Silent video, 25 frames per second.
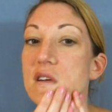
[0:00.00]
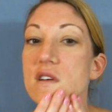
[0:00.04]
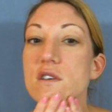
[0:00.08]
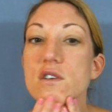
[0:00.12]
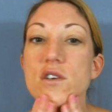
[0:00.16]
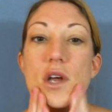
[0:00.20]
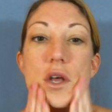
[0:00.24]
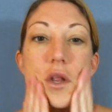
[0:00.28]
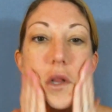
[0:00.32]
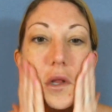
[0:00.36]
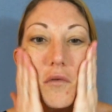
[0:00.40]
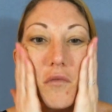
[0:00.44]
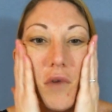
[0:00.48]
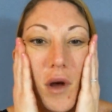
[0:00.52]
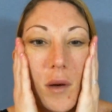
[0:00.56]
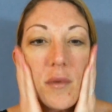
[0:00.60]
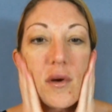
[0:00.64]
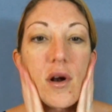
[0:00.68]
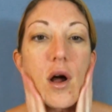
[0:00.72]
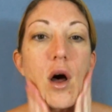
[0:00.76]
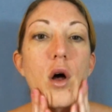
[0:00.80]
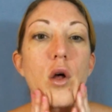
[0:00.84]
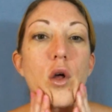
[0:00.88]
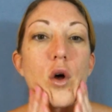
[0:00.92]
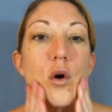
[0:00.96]
gently rub
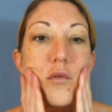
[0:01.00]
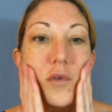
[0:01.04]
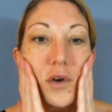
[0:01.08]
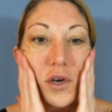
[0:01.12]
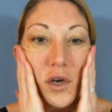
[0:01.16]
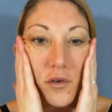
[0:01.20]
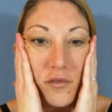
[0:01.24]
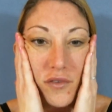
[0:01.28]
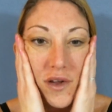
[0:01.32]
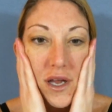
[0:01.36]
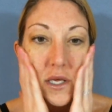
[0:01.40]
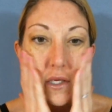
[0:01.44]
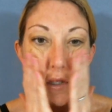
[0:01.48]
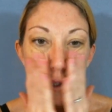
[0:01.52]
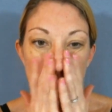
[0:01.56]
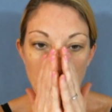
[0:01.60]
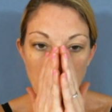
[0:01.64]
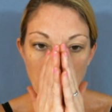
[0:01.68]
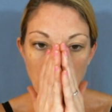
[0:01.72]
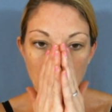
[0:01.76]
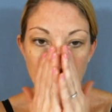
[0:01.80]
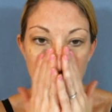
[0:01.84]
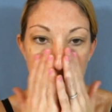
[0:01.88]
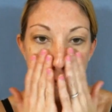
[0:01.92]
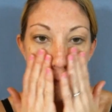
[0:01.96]
it all over your face.
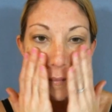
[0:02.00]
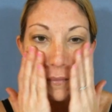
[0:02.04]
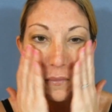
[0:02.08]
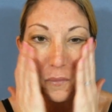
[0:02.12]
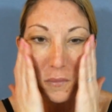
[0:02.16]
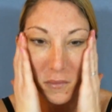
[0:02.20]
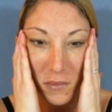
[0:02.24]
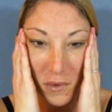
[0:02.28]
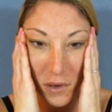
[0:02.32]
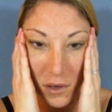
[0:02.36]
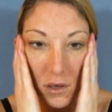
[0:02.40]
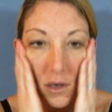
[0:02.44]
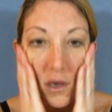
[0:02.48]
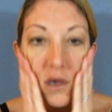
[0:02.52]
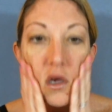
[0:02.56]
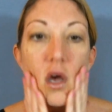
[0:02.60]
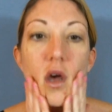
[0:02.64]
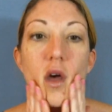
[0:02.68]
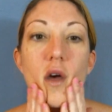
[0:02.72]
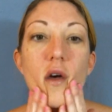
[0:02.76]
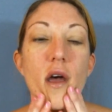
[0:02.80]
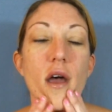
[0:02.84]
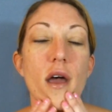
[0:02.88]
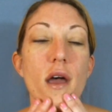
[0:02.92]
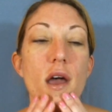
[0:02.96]

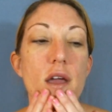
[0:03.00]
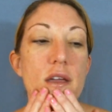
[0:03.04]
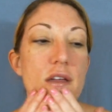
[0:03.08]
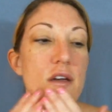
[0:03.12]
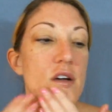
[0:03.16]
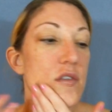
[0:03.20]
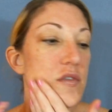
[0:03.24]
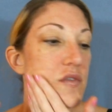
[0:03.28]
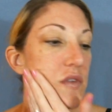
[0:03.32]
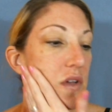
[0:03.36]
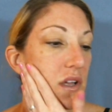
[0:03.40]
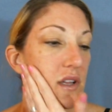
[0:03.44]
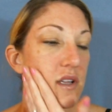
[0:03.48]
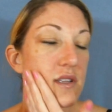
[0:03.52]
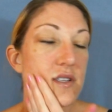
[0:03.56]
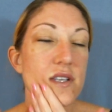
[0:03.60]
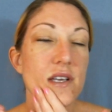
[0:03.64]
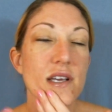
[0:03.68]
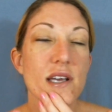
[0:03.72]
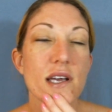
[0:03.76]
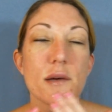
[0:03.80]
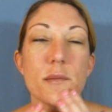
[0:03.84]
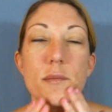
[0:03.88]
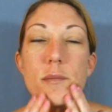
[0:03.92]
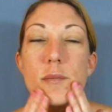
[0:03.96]
You'll feel it's
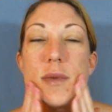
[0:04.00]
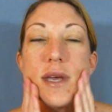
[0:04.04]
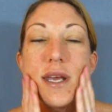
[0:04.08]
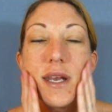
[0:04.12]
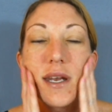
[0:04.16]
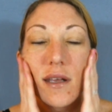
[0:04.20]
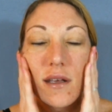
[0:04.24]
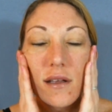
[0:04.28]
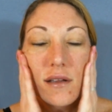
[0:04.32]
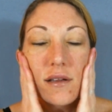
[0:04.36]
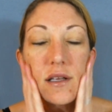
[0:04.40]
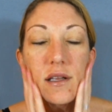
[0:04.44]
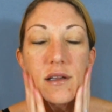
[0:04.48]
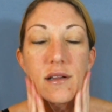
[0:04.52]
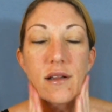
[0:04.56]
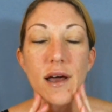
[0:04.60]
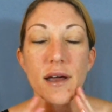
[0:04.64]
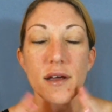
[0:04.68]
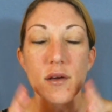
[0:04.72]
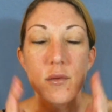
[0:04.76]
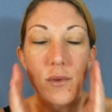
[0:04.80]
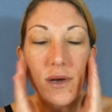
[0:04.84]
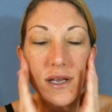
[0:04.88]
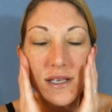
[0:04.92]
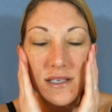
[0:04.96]
immediately
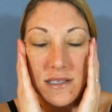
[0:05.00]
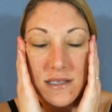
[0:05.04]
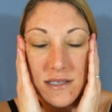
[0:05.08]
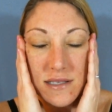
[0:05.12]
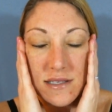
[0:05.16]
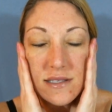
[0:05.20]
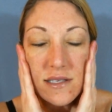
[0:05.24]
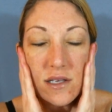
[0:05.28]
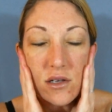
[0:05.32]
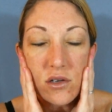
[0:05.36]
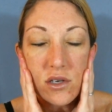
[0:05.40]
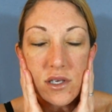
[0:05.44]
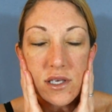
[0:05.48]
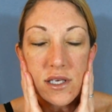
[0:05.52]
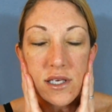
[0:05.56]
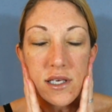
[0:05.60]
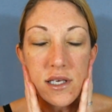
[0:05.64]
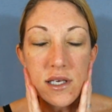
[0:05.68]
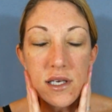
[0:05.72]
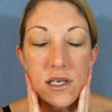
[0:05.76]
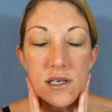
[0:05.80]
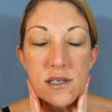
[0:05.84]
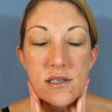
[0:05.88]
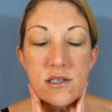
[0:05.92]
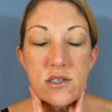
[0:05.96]
lightweight,
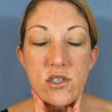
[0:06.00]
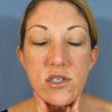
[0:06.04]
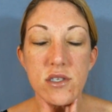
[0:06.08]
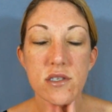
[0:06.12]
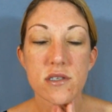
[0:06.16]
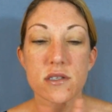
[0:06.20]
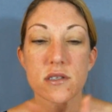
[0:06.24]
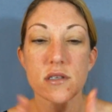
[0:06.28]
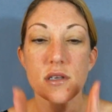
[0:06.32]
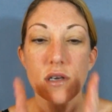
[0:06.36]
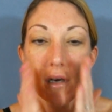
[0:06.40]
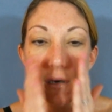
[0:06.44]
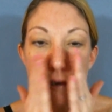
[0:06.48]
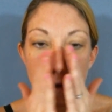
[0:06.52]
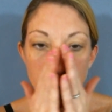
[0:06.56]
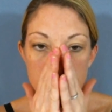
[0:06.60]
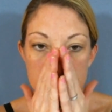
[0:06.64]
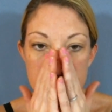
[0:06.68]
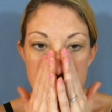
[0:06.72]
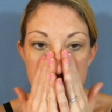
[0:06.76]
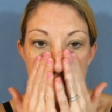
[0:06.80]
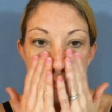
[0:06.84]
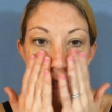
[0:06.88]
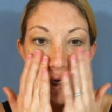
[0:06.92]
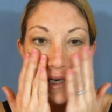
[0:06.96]
silky. It's
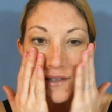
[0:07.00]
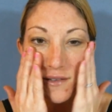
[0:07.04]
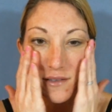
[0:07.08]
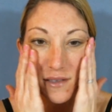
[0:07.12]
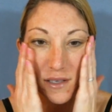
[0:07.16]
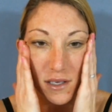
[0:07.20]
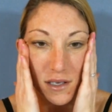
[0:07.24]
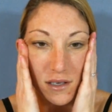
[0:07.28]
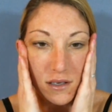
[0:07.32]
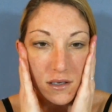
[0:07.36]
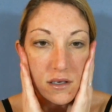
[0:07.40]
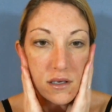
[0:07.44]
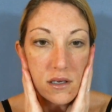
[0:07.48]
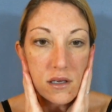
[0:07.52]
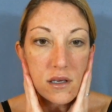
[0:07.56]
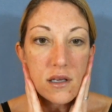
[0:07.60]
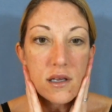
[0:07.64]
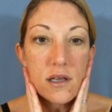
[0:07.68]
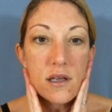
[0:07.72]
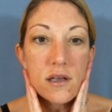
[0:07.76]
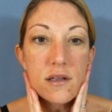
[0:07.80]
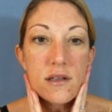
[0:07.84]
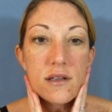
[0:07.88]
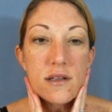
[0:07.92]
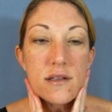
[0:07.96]
amazing.
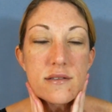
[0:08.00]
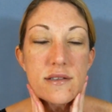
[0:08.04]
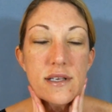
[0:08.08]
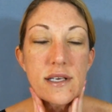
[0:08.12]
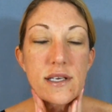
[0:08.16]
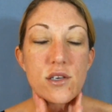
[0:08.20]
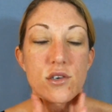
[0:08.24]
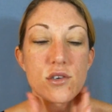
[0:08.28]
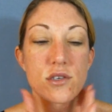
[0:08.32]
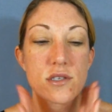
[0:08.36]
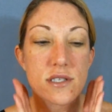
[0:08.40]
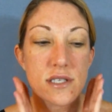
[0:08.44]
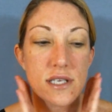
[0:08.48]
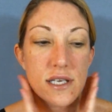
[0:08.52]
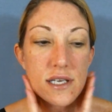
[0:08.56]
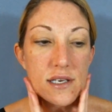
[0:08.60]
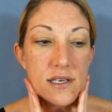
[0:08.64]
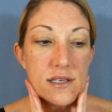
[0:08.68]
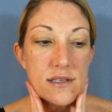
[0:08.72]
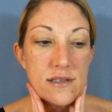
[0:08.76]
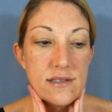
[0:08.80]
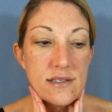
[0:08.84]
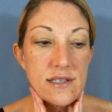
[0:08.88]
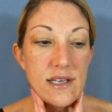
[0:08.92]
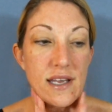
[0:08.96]
It's like your skin
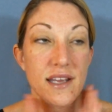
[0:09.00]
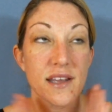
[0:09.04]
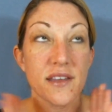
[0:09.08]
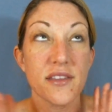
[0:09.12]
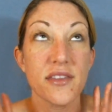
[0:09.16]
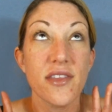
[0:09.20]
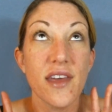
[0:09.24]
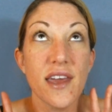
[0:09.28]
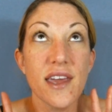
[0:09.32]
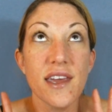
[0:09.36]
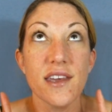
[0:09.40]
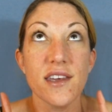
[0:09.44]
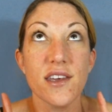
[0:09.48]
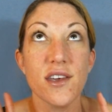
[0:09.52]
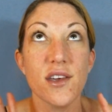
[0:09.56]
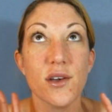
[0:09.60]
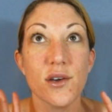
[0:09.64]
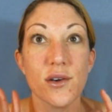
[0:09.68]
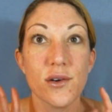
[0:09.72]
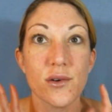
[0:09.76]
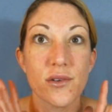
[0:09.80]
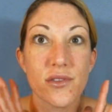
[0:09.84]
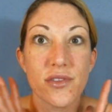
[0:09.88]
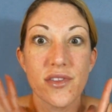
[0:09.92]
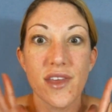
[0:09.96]
is saying, thank
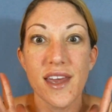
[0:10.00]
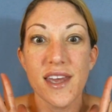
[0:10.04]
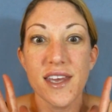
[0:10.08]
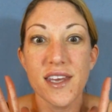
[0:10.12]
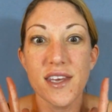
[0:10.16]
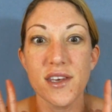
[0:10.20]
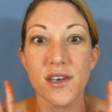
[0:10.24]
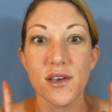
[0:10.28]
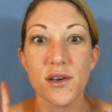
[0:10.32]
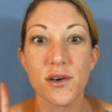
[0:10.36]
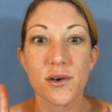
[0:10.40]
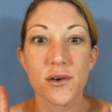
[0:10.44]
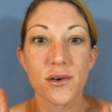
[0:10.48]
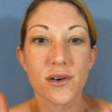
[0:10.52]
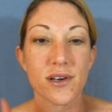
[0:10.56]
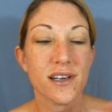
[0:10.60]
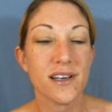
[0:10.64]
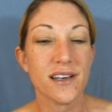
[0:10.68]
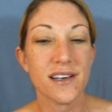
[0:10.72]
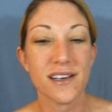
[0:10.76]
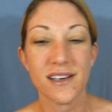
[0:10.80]
you, thank you.